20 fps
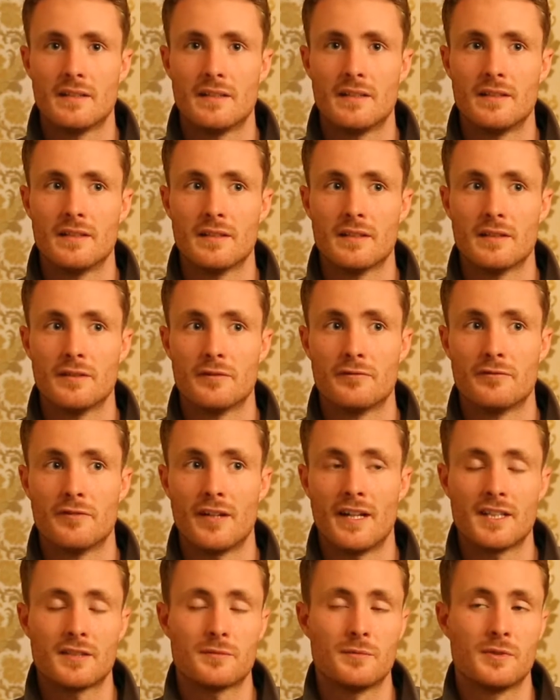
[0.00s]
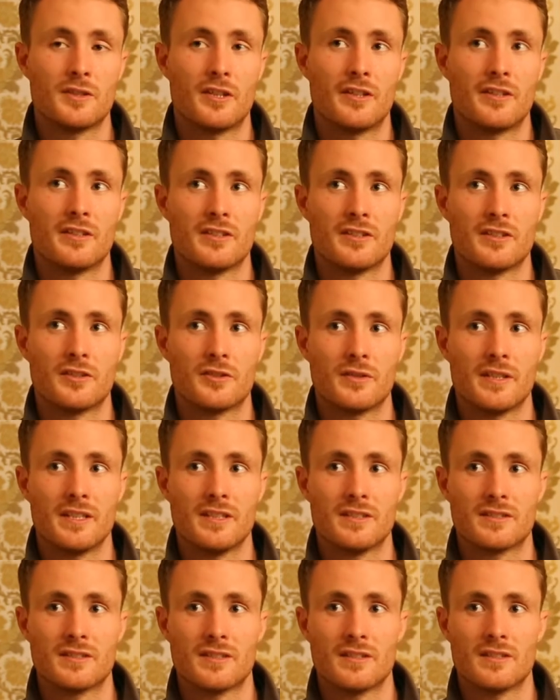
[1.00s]
The vast majority of the
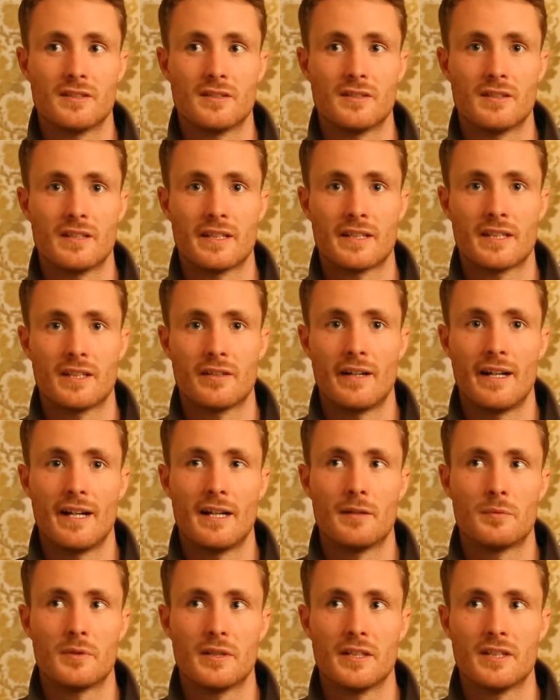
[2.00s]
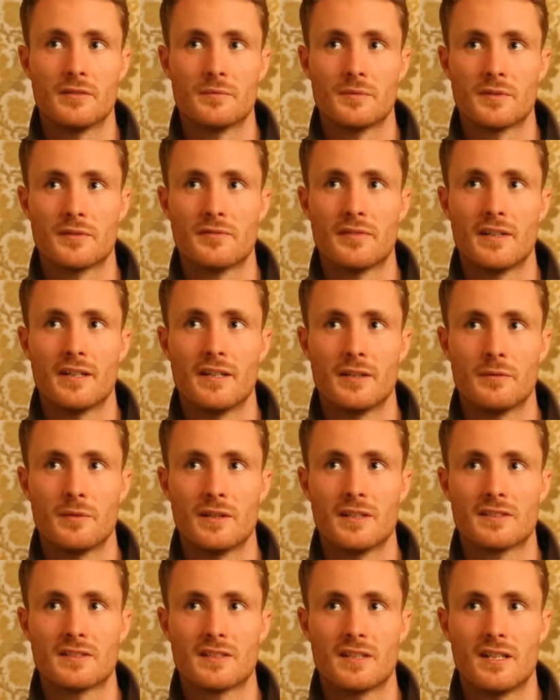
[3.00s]
trees, though, like our arboretum's fairly
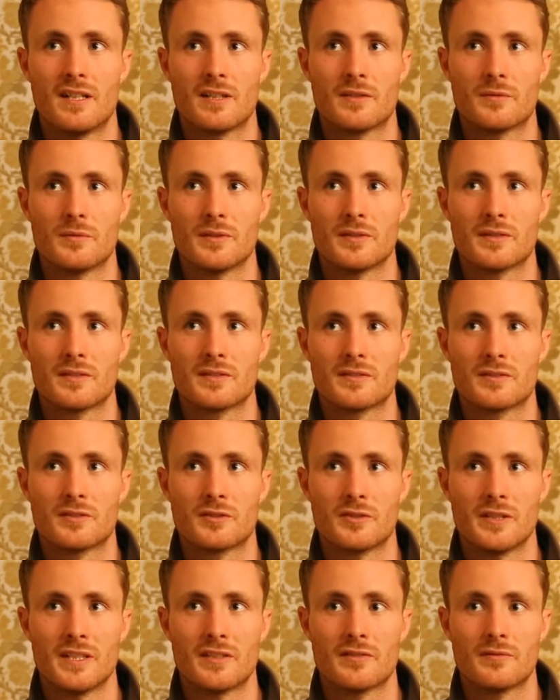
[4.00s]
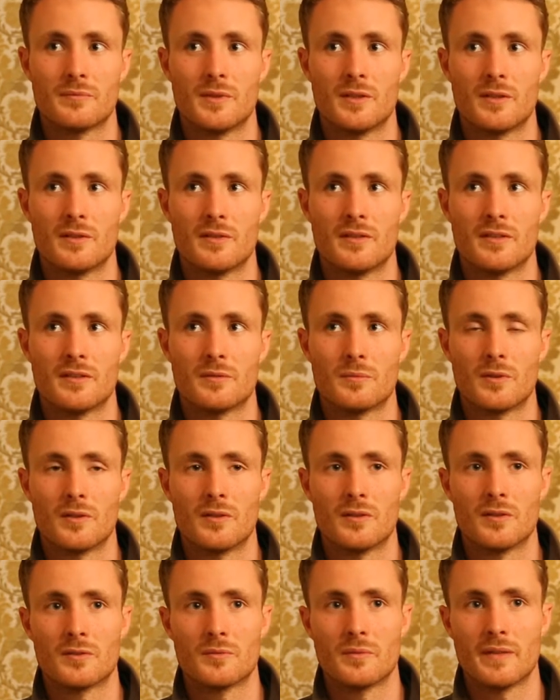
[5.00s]
well stocked with trees from all around the
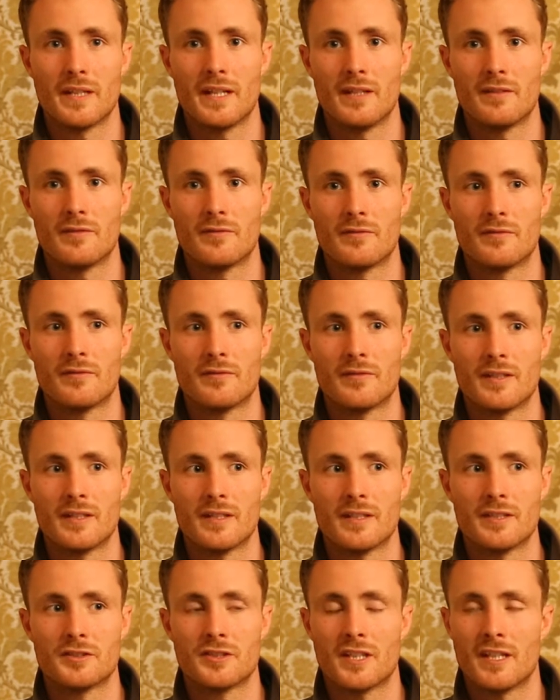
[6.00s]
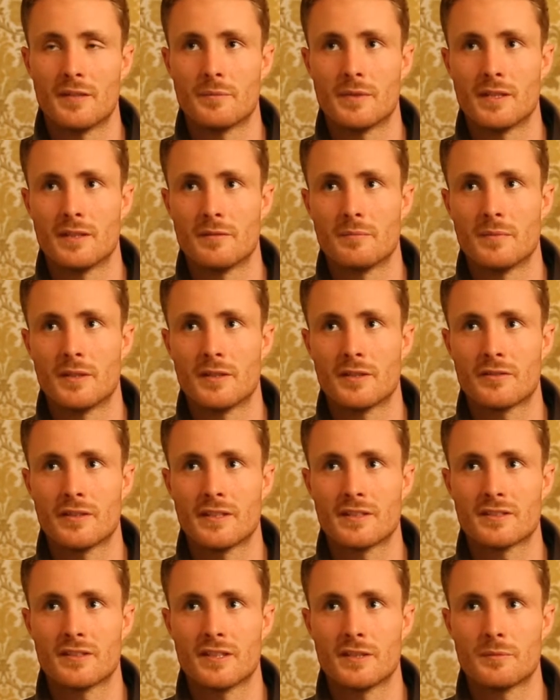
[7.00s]
world. We have champion
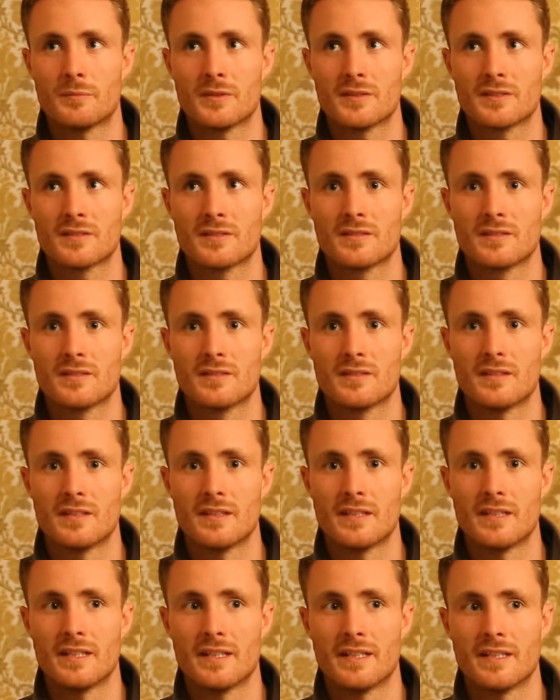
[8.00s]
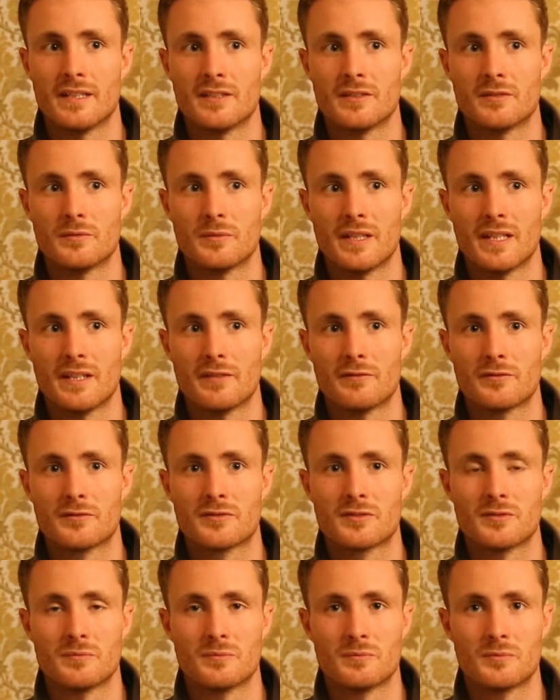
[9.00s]
Monterey cypress, and we have
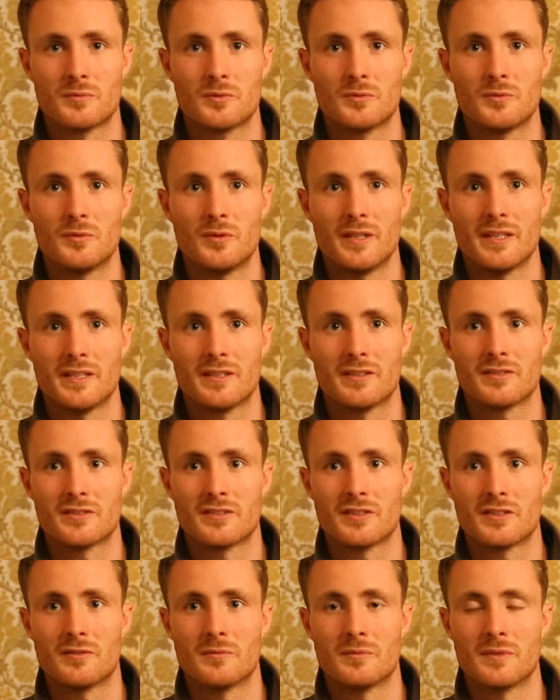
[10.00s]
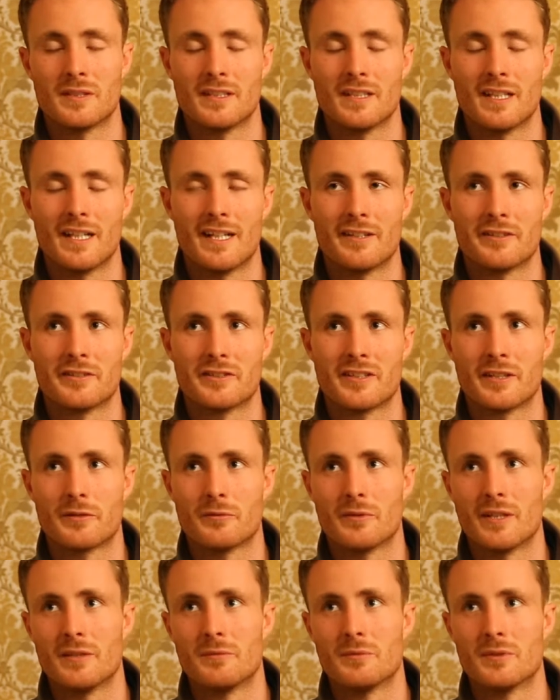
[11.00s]
some quite considerably large, like
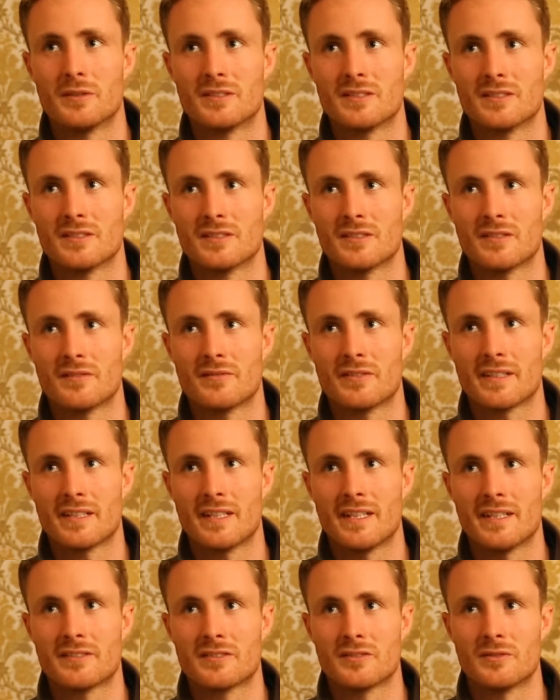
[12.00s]
redwoods and stuff like that.